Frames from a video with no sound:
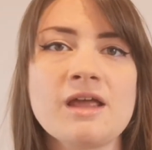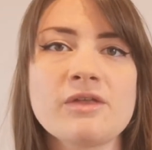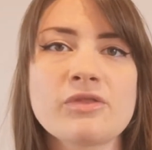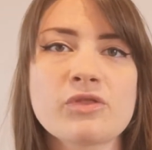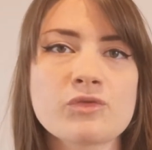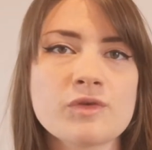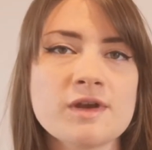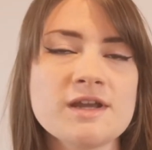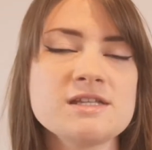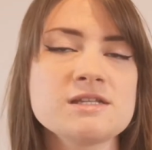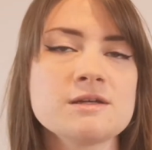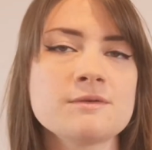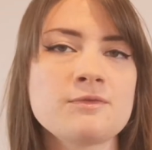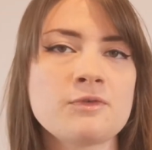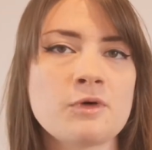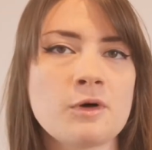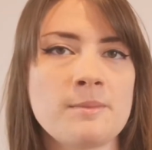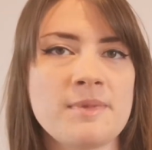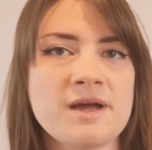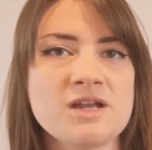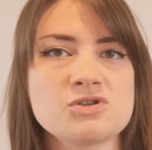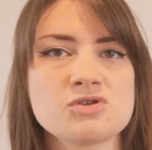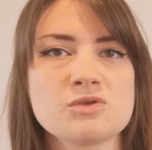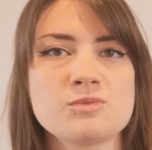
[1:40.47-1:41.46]
3 to 4
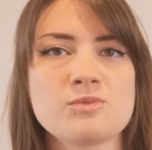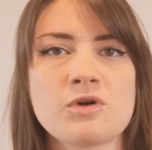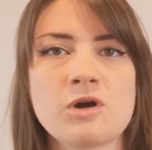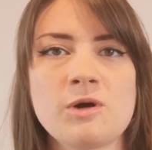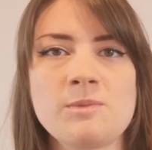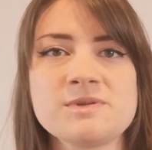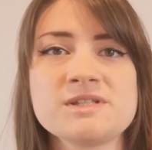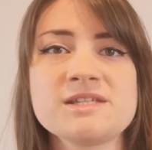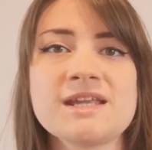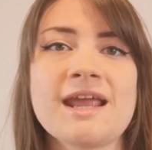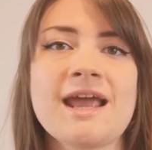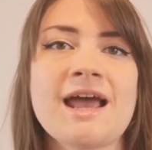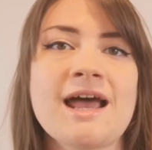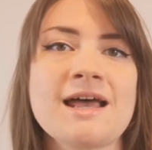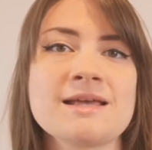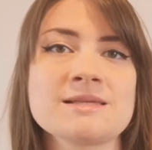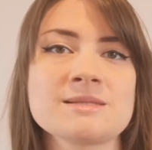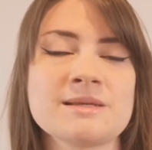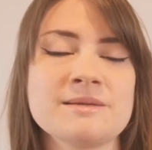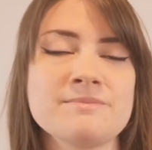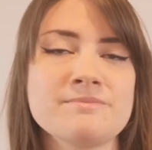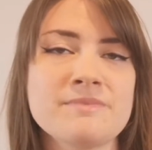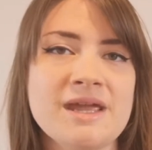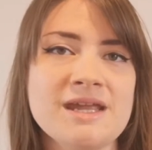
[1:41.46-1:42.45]
bedroom property has
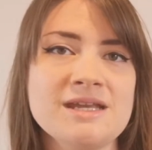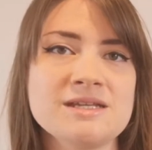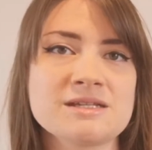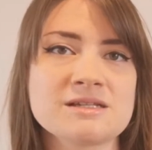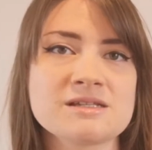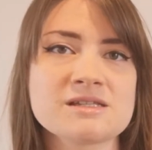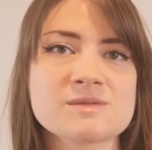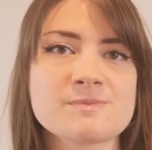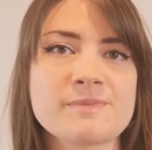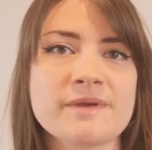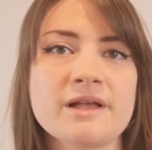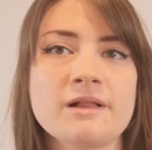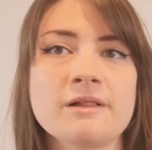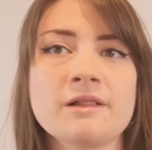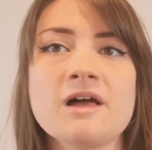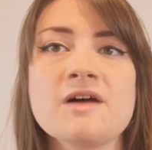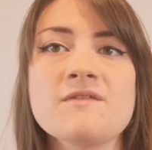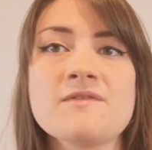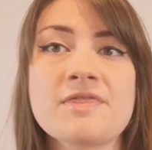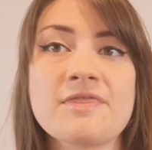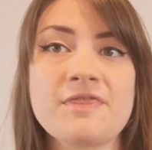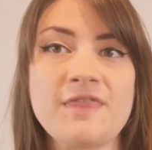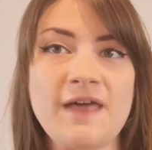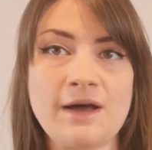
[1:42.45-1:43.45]
a maintenance bill of
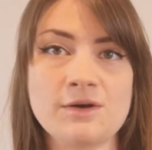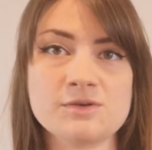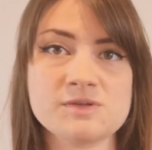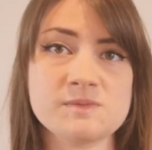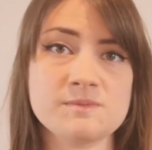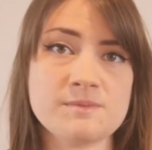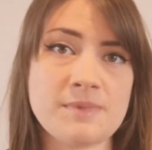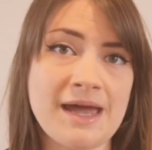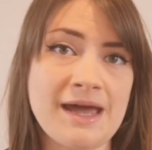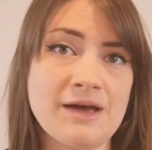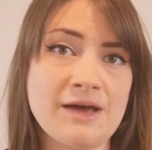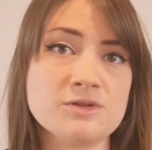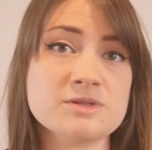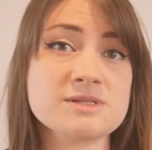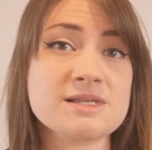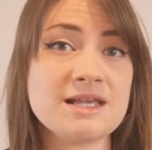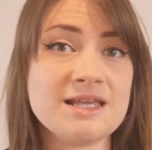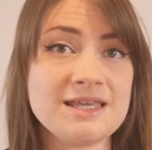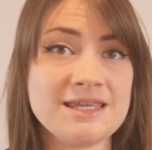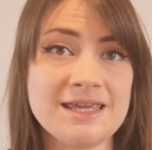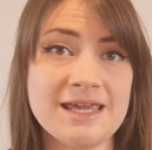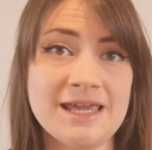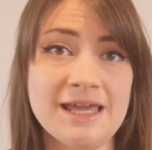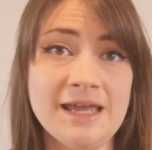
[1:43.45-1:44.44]
£1,000 a
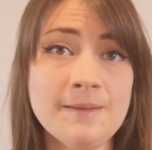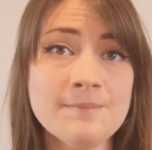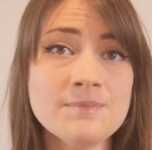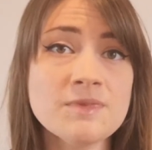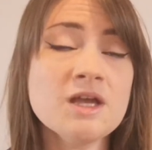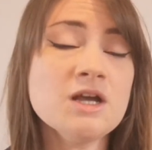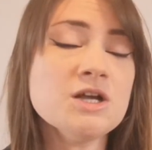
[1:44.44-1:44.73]
year.